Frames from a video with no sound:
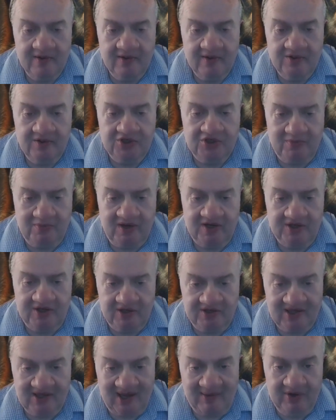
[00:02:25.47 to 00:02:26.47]
she might need a
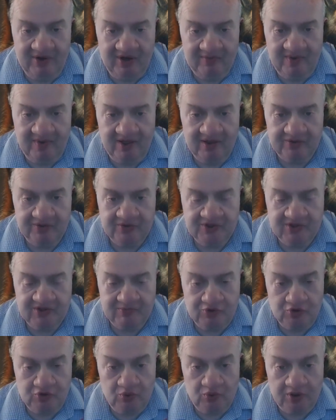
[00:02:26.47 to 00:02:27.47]
dominant male to
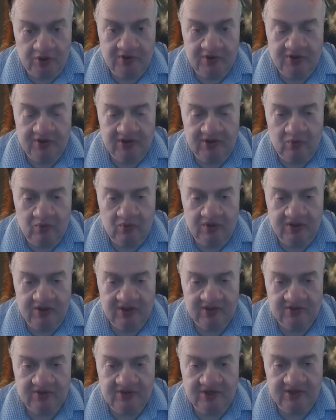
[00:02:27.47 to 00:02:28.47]
subdue her
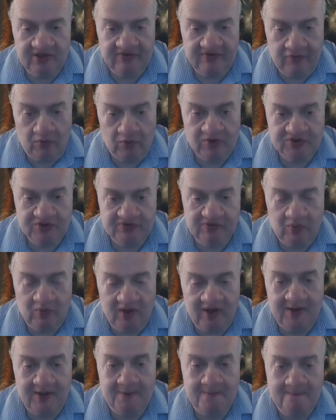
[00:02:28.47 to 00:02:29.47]
in a forceful
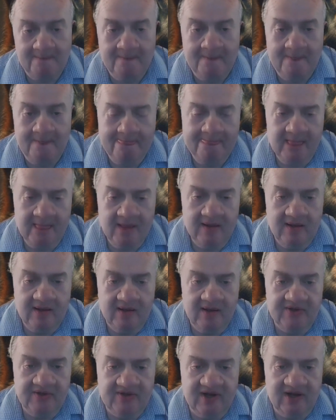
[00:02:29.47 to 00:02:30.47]
way.
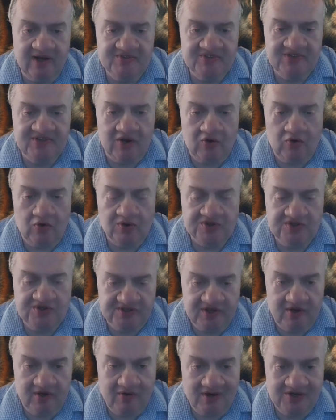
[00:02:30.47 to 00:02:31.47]
It comes across as
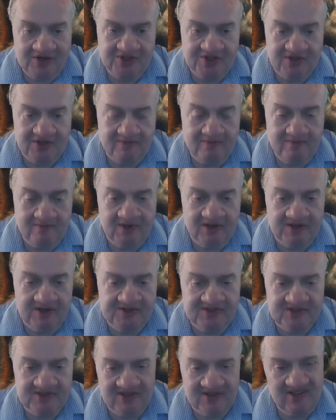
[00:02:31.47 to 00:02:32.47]
aggression, but
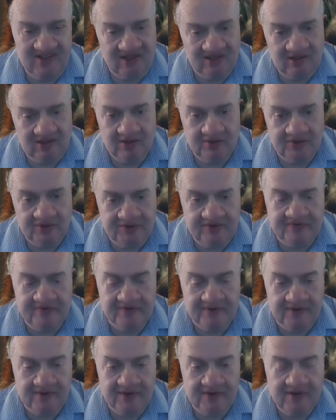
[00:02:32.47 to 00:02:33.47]
it's a little
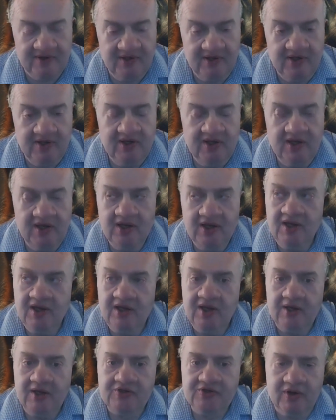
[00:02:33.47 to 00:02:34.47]
different.
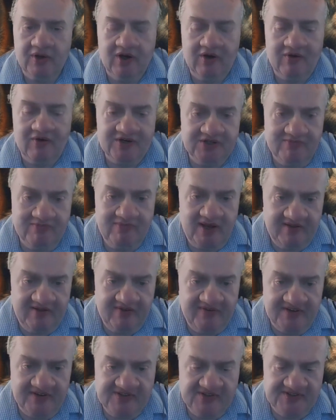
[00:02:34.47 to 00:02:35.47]
So aggression
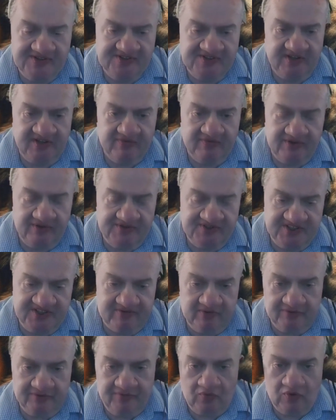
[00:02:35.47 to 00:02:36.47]
manifests itself in
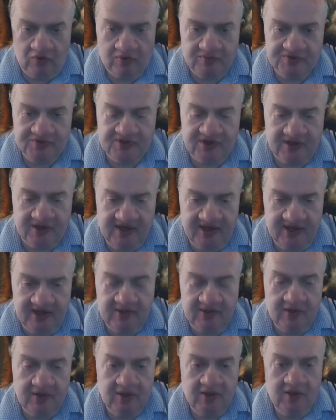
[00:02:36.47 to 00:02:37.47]
several forms. Again,
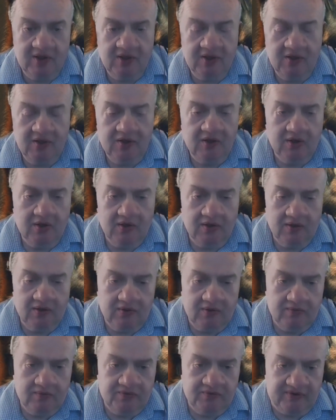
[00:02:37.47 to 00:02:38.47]

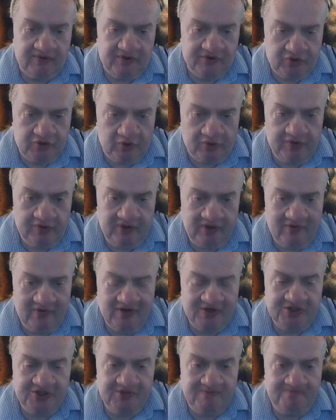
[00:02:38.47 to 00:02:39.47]
territorial
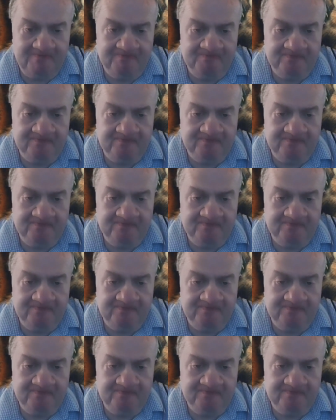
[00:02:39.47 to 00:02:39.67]
aggression,